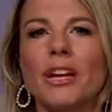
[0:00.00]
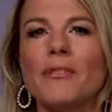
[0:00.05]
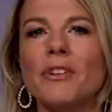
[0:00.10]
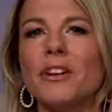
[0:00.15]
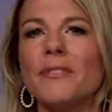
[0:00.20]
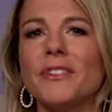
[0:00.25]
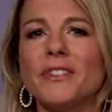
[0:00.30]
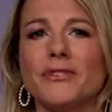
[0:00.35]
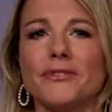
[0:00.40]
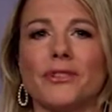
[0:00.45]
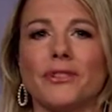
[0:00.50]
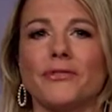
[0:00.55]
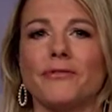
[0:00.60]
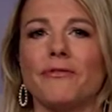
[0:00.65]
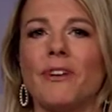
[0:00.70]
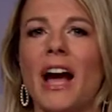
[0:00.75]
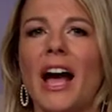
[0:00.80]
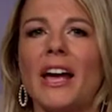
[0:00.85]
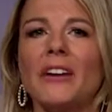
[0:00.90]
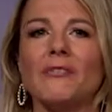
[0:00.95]
even if it's just
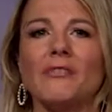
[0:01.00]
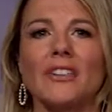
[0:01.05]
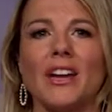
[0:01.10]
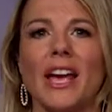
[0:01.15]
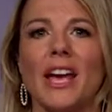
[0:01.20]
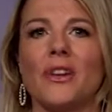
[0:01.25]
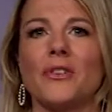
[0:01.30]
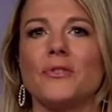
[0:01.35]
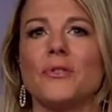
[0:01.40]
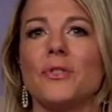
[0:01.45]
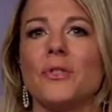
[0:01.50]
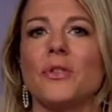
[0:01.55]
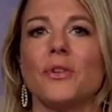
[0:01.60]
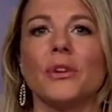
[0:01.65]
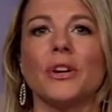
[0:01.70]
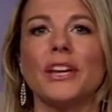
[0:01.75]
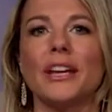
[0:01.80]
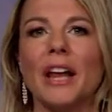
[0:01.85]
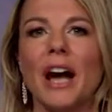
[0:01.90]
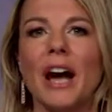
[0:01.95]
$5, 10
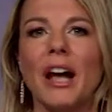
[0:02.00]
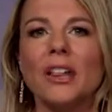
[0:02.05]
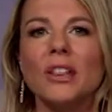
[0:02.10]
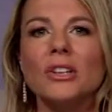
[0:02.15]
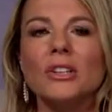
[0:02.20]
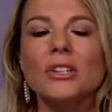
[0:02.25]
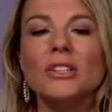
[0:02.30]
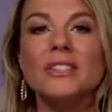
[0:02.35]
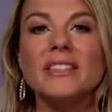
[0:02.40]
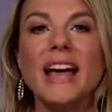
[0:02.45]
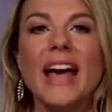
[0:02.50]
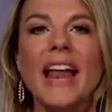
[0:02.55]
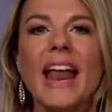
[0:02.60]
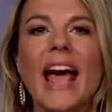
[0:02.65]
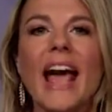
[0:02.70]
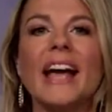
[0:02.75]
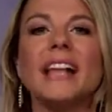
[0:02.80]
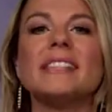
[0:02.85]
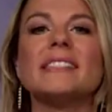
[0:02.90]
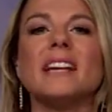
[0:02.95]
$30, that
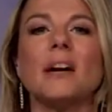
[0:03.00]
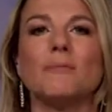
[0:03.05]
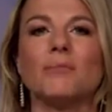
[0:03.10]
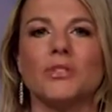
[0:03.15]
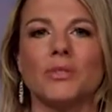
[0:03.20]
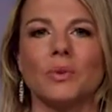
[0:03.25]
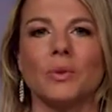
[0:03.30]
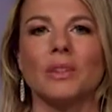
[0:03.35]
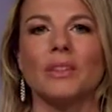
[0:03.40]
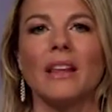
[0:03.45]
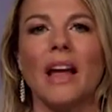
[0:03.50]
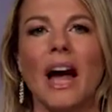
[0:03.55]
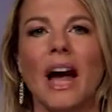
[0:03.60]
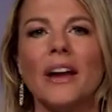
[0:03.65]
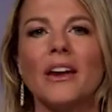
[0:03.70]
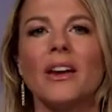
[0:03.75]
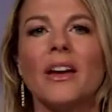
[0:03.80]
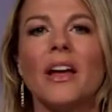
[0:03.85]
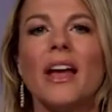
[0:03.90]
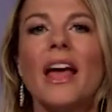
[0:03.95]
adds up to a
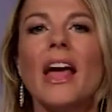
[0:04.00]
lot